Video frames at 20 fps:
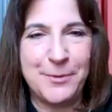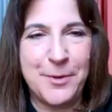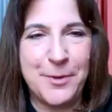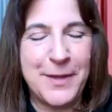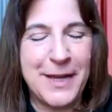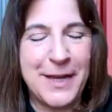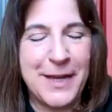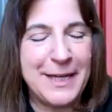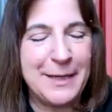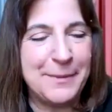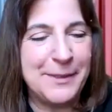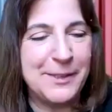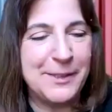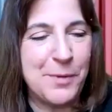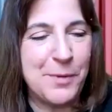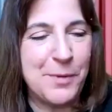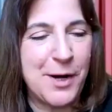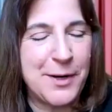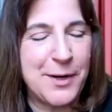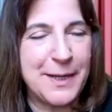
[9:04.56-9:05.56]
Well, thank you, Miss
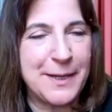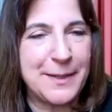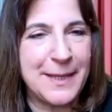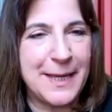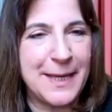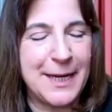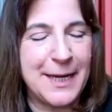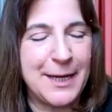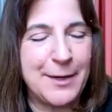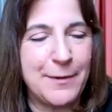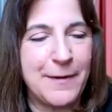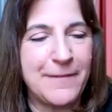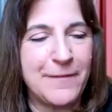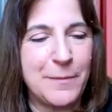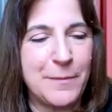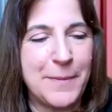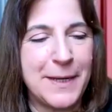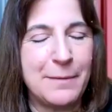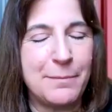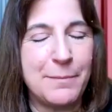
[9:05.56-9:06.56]
Margaret. Thank you,
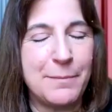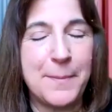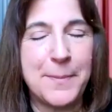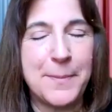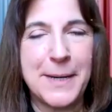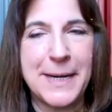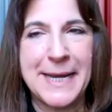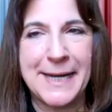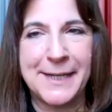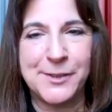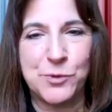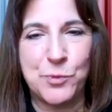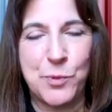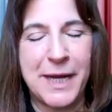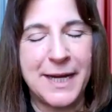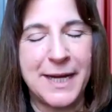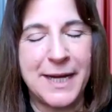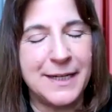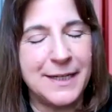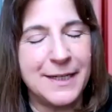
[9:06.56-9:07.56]
everybody. Remember, next
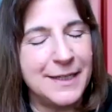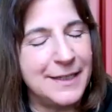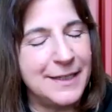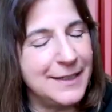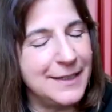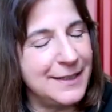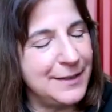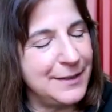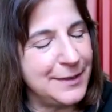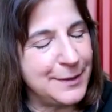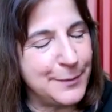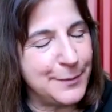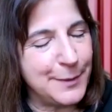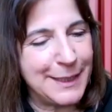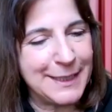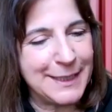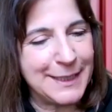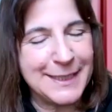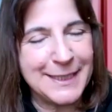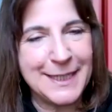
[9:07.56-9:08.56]
week, we
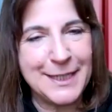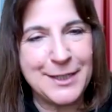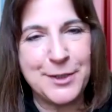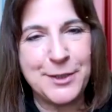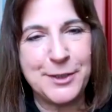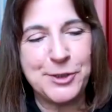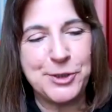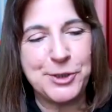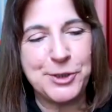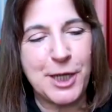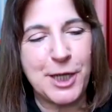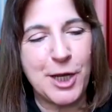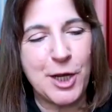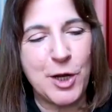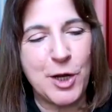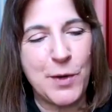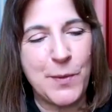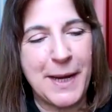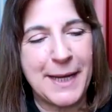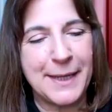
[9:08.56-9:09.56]
continue the
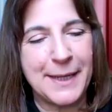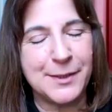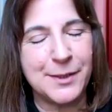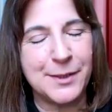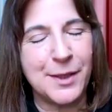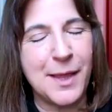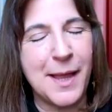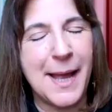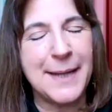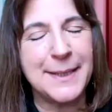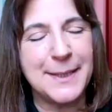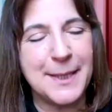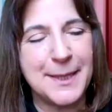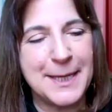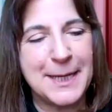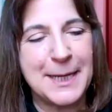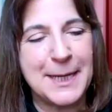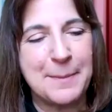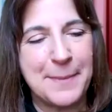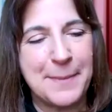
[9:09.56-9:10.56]
show, and there's a lot to
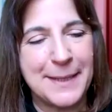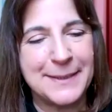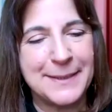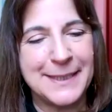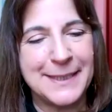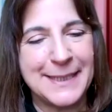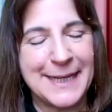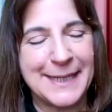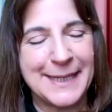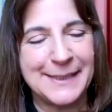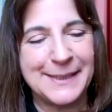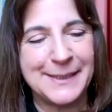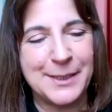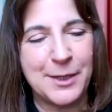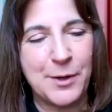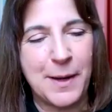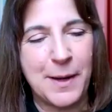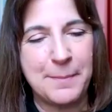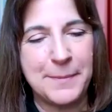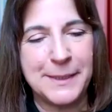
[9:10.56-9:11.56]
think about today. So
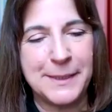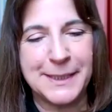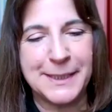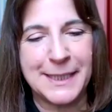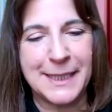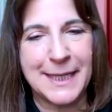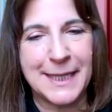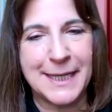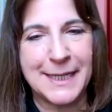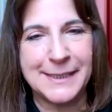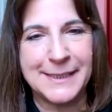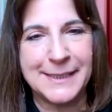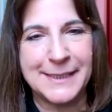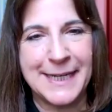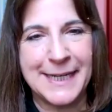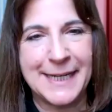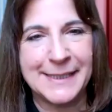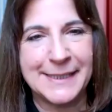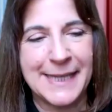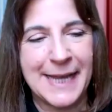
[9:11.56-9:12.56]
I'm just going to let us
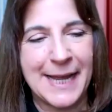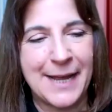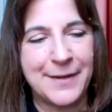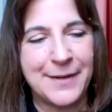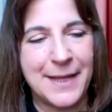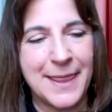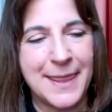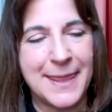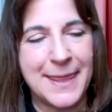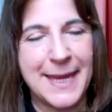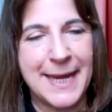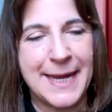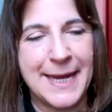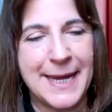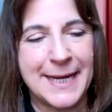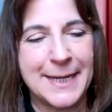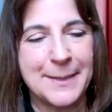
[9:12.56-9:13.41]
dance out and think.